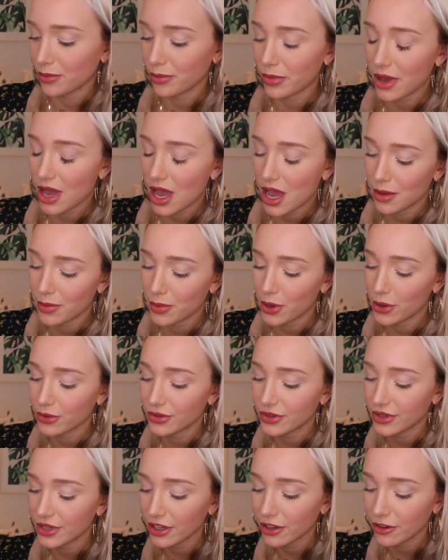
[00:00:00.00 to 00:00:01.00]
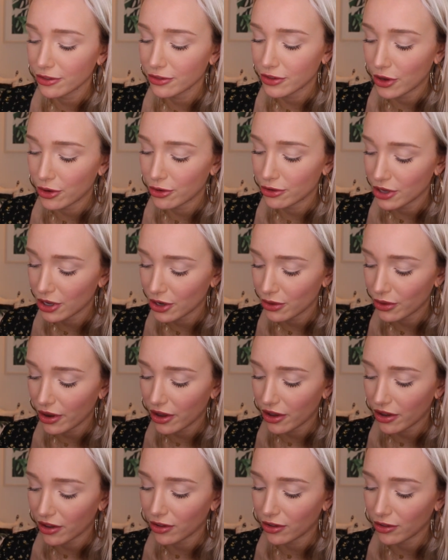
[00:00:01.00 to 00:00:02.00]
By posting a photo
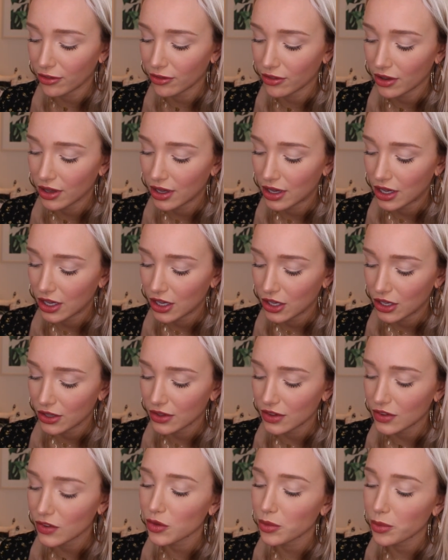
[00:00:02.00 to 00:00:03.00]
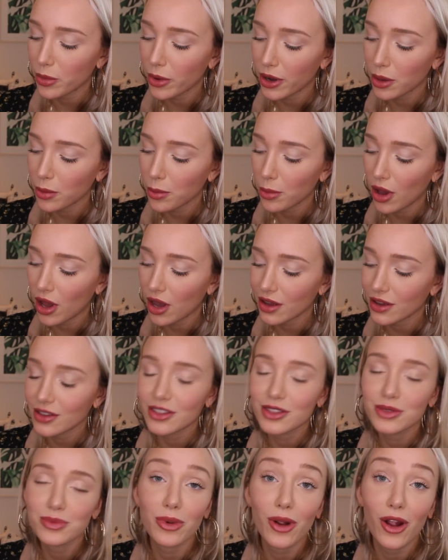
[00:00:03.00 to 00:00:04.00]
of the spring
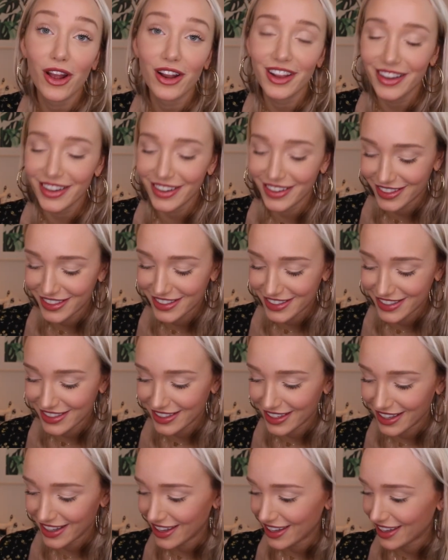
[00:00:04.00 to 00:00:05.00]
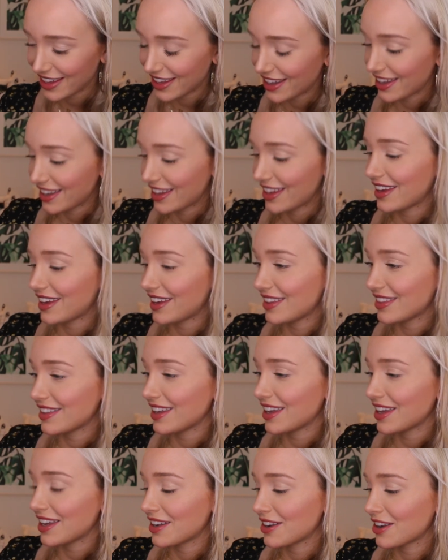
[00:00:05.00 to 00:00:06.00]
box products.
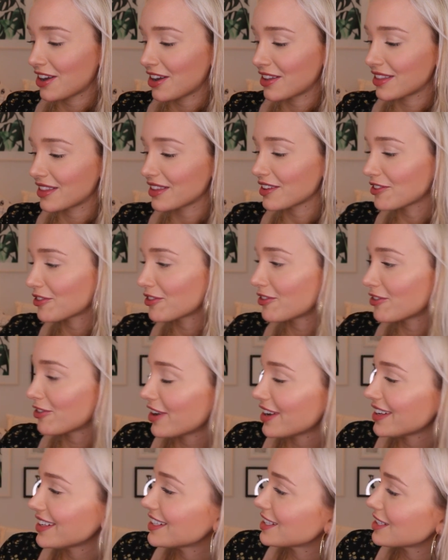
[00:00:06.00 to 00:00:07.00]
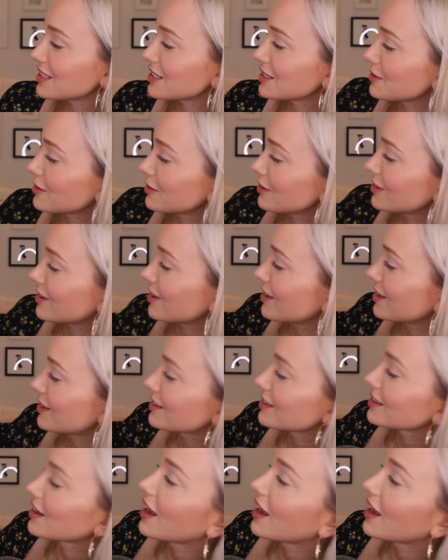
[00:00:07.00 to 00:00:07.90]
And then on the front, we've got